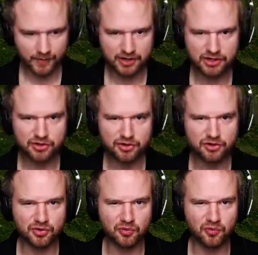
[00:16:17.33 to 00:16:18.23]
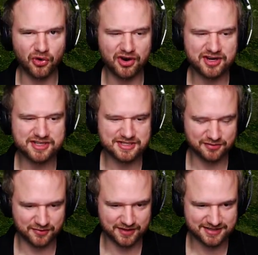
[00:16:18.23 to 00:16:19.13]
You were
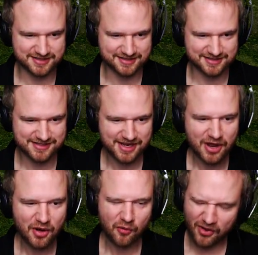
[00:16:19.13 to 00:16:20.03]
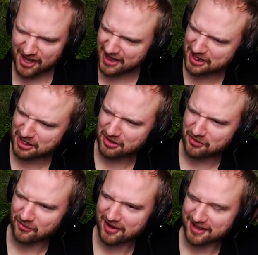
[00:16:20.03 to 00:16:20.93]
defeated. Well,
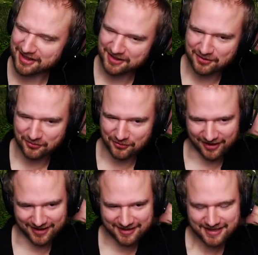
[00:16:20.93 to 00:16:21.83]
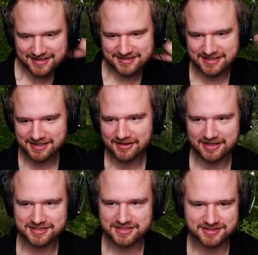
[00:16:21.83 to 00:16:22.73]
well, well. See,
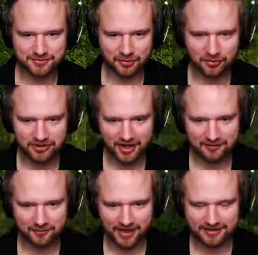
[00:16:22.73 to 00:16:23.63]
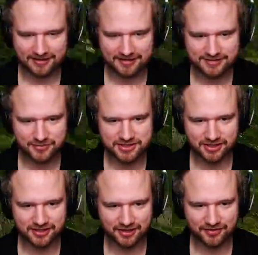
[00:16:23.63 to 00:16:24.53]
that's just, when you have battles which
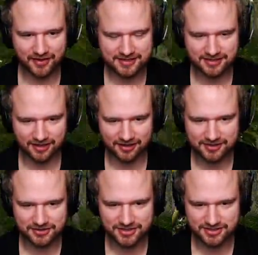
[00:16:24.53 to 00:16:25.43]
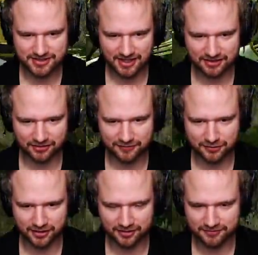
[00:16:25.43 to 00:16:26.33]
are not that hard, you just get
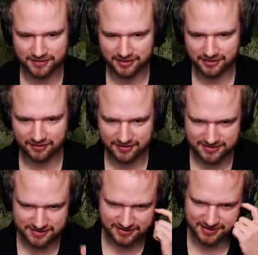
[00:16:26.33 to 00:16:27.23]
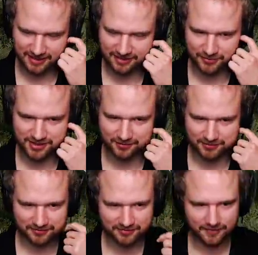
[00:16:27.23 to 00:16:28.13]
overconfident. And this is exactly what
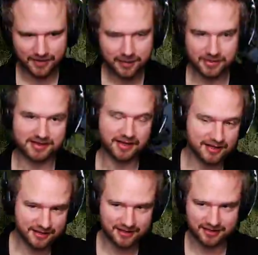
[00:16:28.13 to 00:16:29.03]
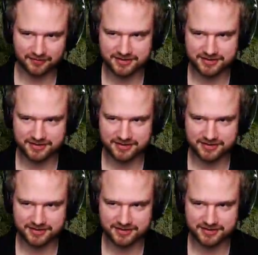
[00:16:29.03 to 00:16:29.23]
happens. But luckily enough, I